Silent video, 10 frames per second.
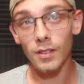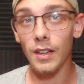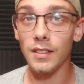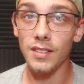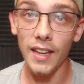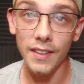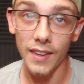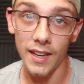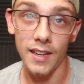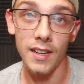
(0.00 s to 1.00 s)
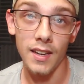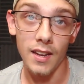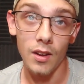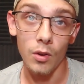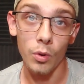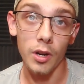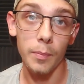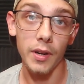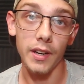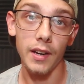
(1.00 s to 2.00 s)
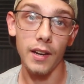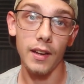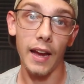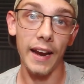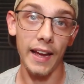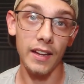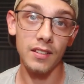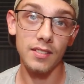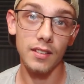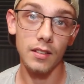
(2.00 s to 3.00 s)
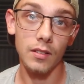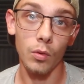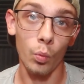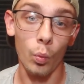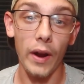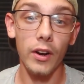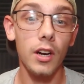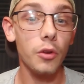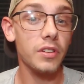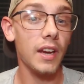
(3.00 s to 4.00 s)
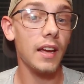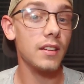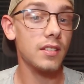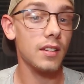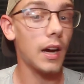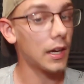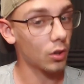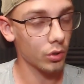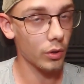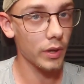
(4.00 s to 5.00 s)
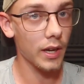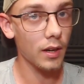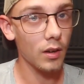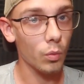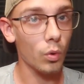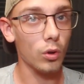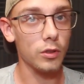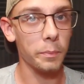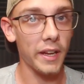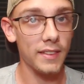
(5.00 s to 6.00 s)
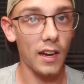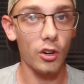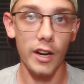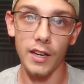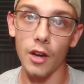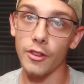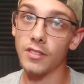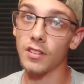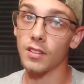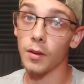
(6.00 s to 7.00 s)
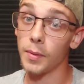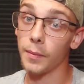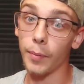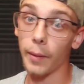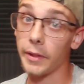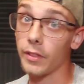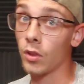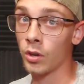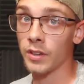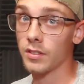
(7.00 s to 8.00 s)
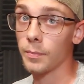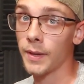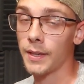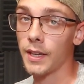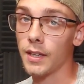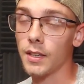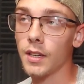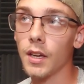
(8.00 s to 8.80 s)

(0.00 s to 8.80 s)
And saying that, we're going to put it at S. Where it goes in S, I don't know yet. We'll debate that right now. This is going to be probably the longest debate yet.